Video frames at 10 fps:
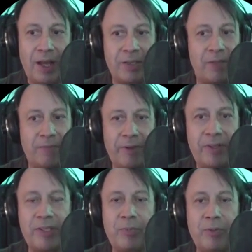it's a very
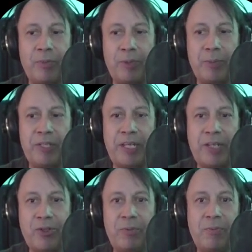simple
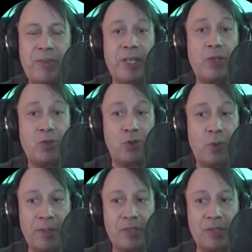implementation. Thank you so much for